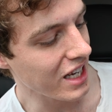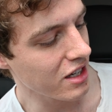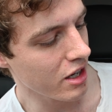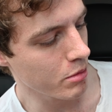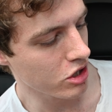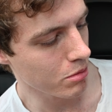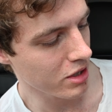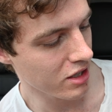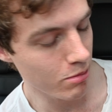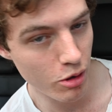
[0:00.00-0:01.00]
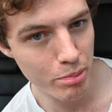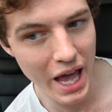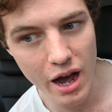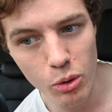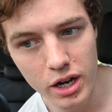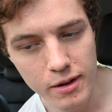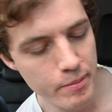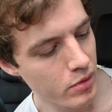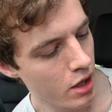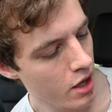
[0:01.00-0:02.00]
I'm assuming has more power.
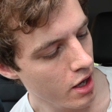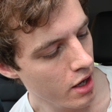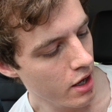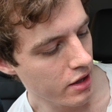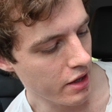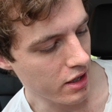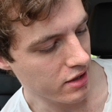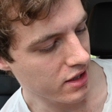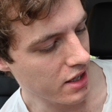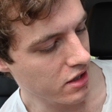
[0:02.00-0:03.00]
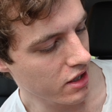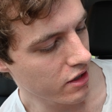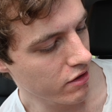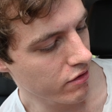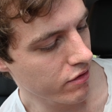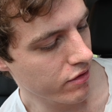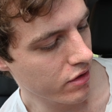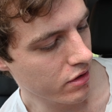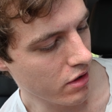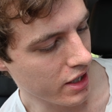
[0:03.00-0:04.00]
Then there's sensitive.
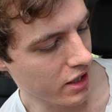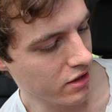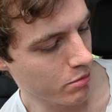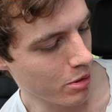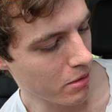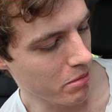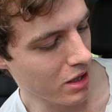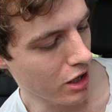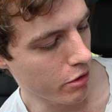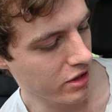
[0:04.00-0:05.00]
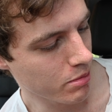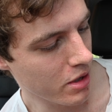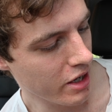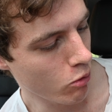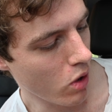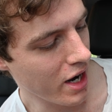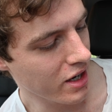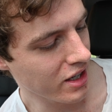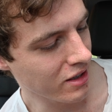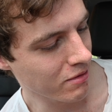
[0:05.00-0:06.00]
I guess it'd probably be lower speed.
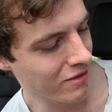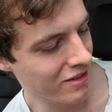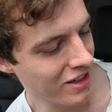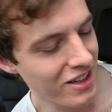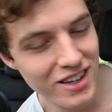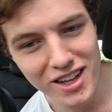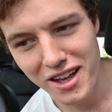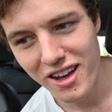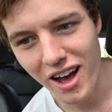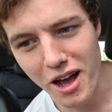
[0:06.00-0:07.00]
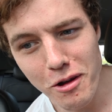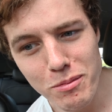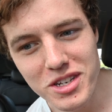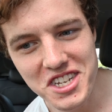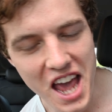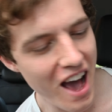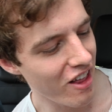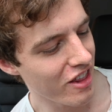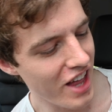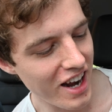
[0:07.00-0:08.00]
Whitening. I doubt
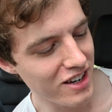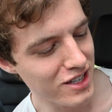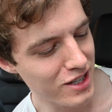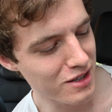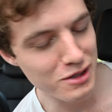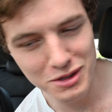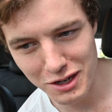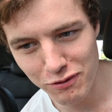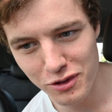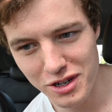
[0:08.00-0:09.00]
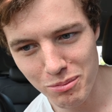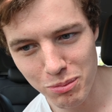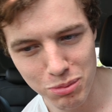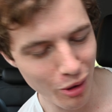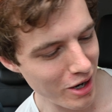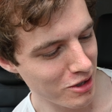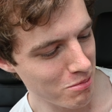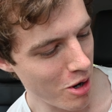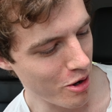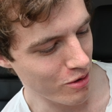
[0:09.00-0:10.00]
that a different brush
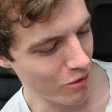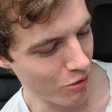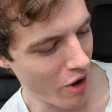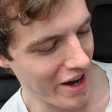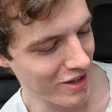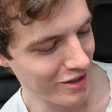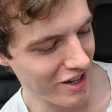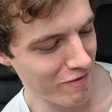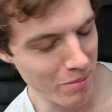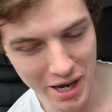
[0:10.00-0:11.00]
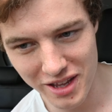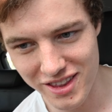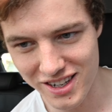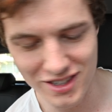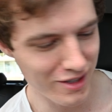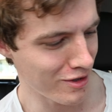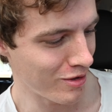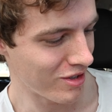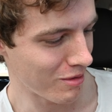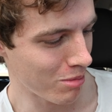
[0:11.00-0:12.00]
mode will whiten your teeth better than just
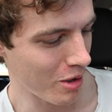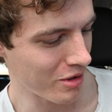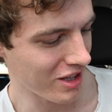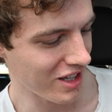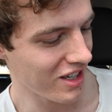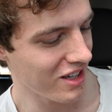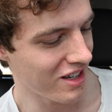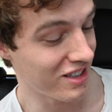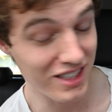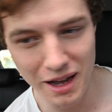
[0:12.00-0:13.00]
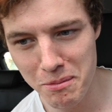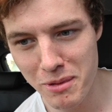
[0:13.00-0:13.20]
using Pro Clean. And gum